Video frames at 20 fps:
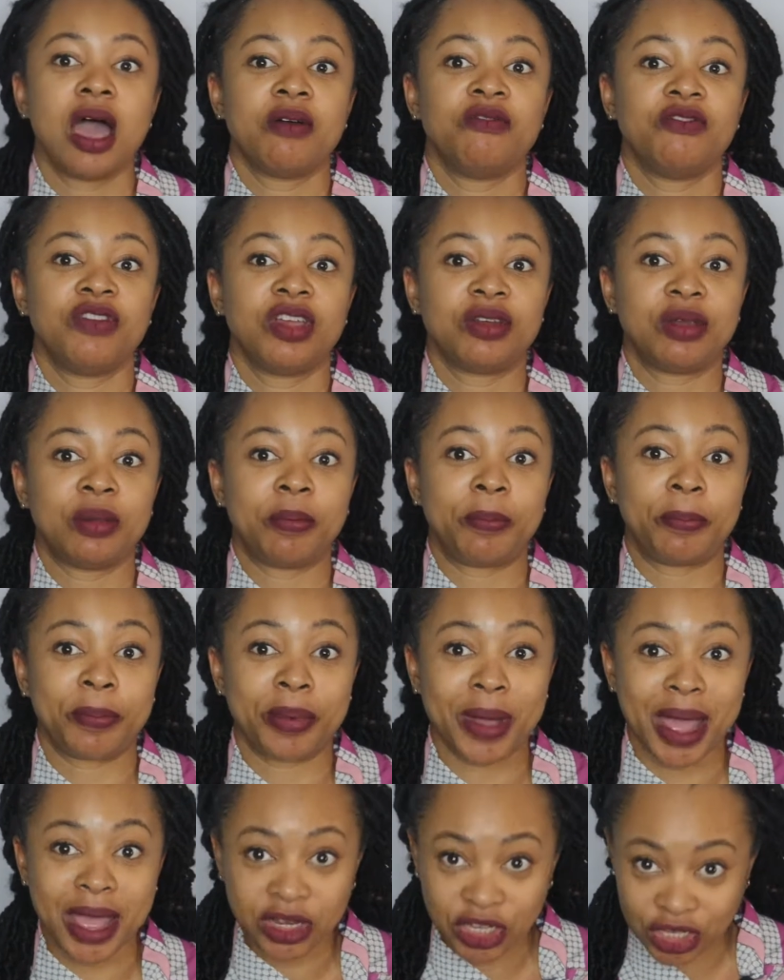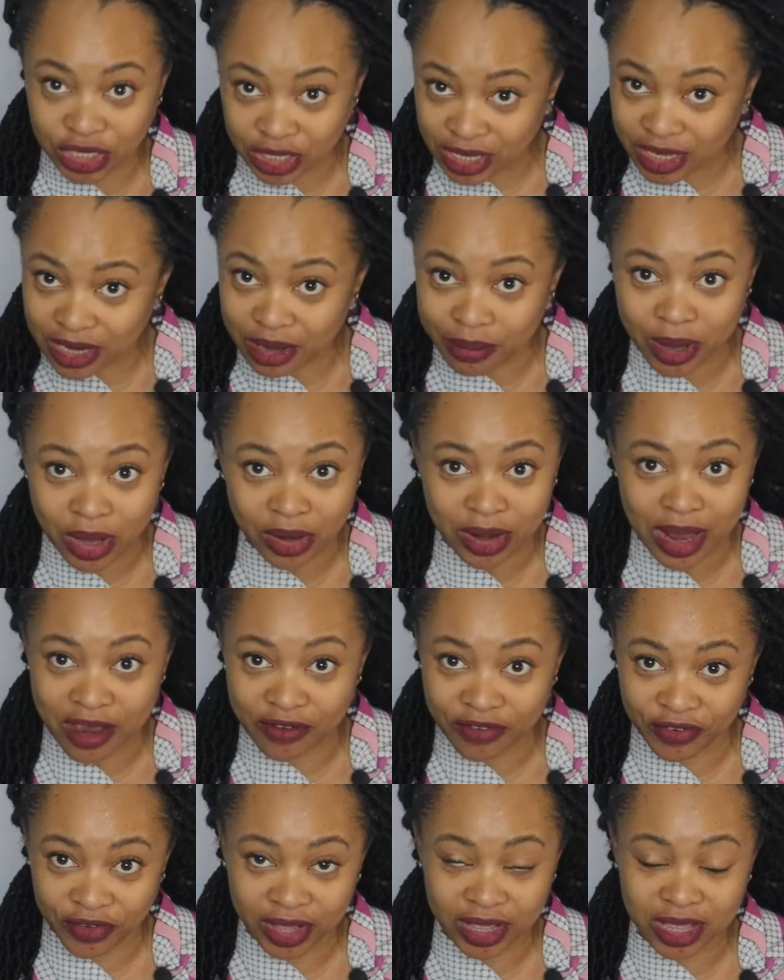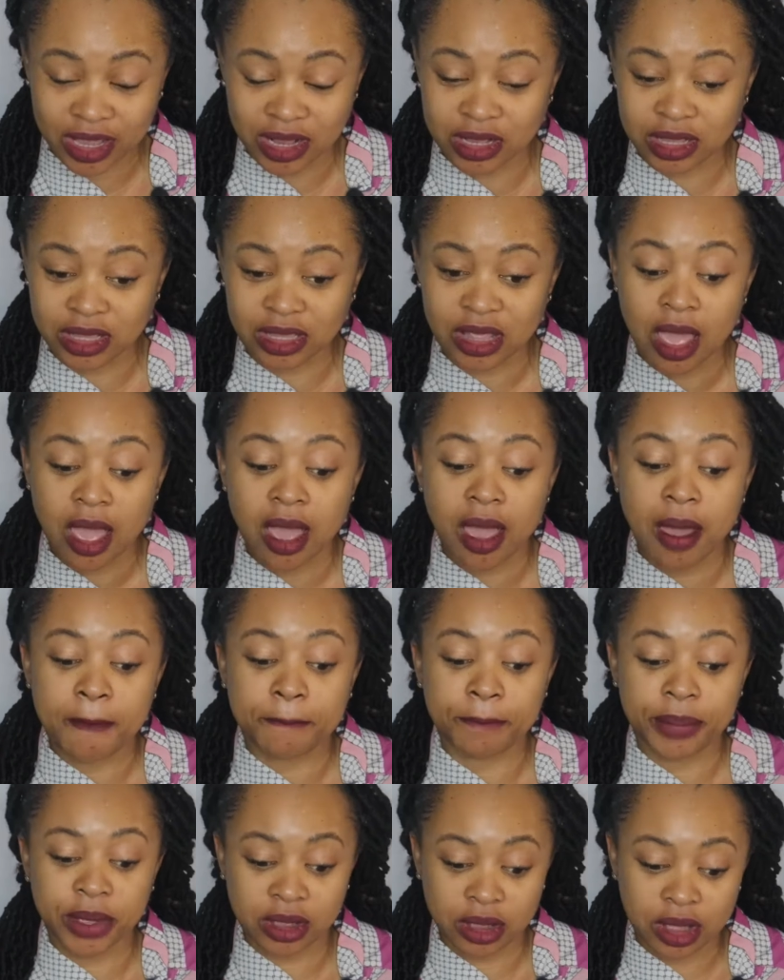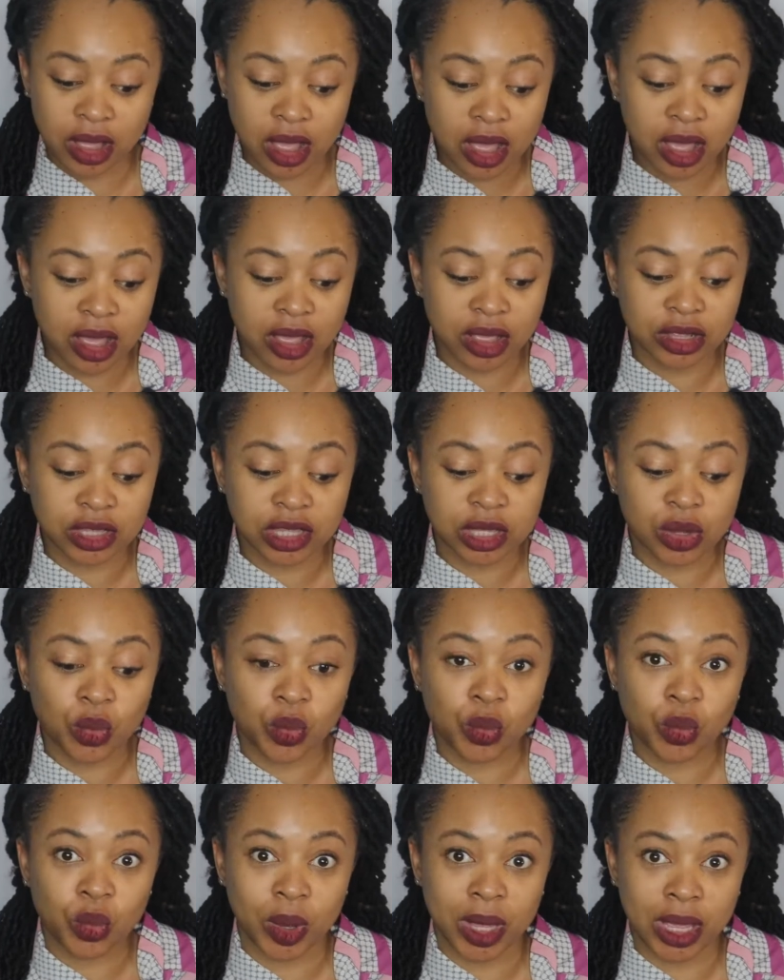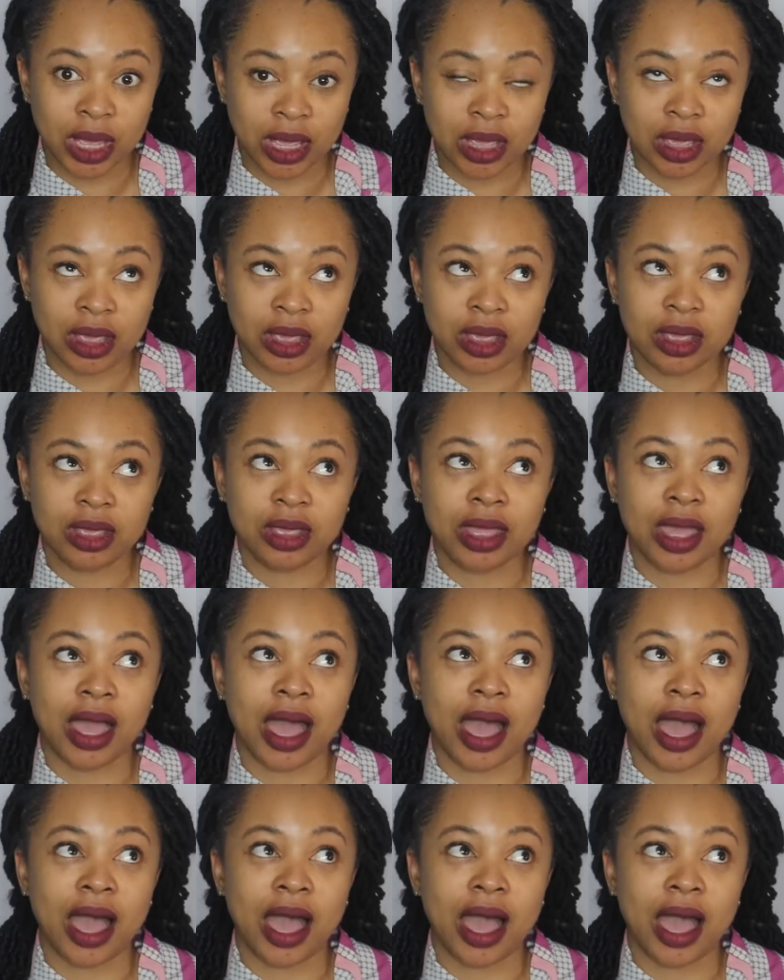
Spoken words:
very passionate about Africans, because we,